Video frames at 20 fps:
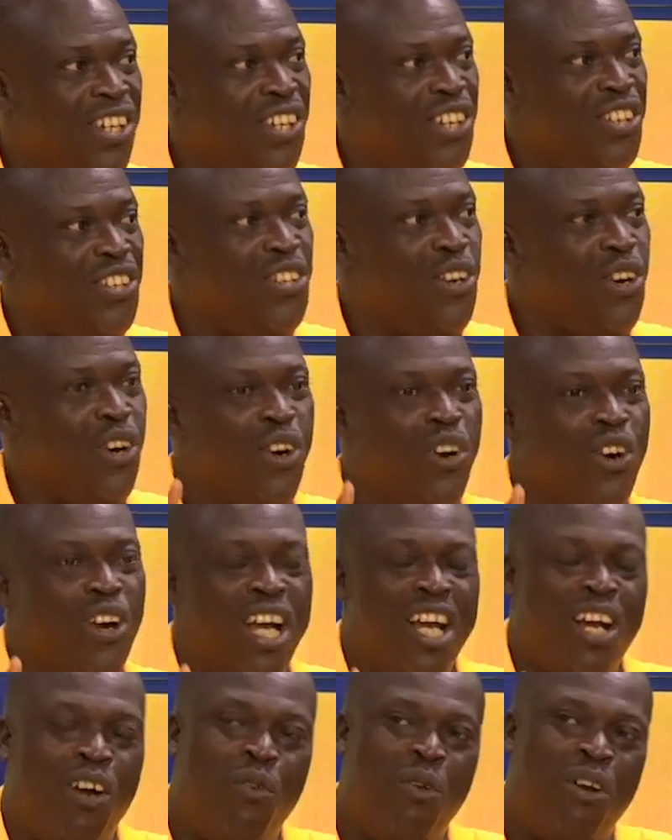So
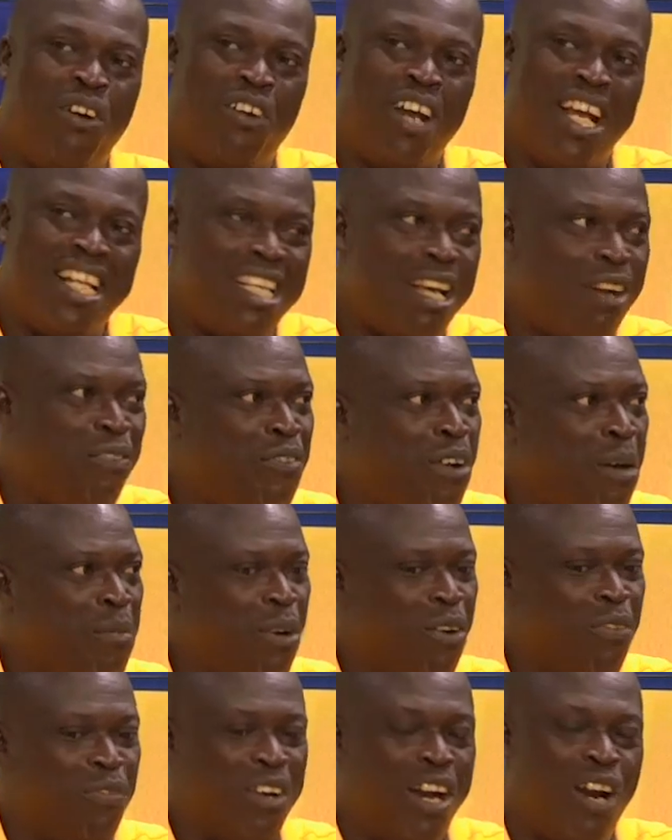we create a form
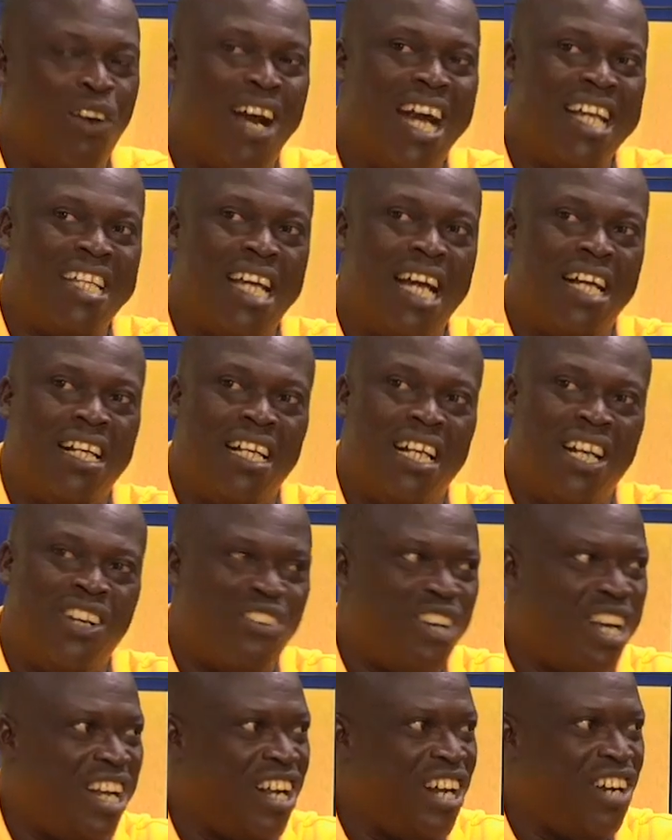of
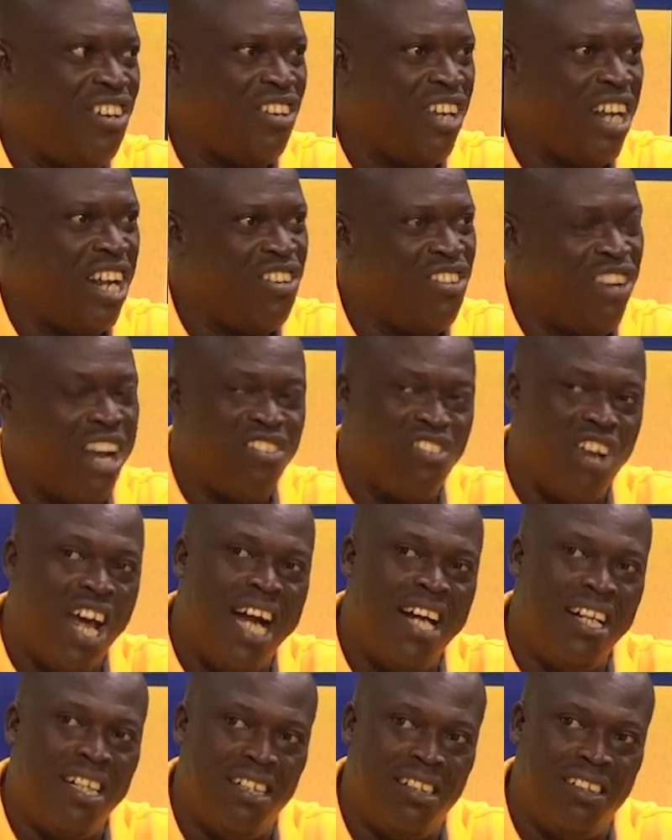a
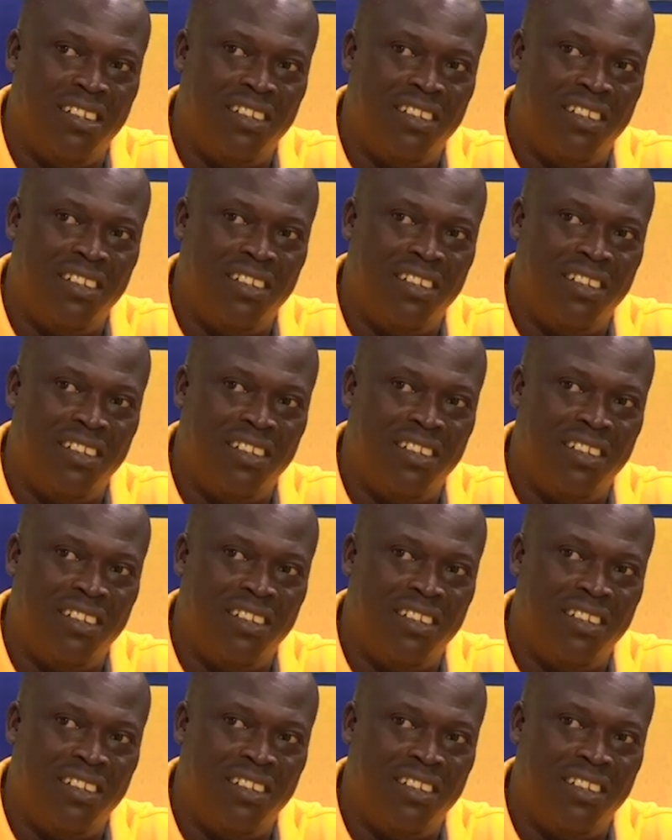triangle.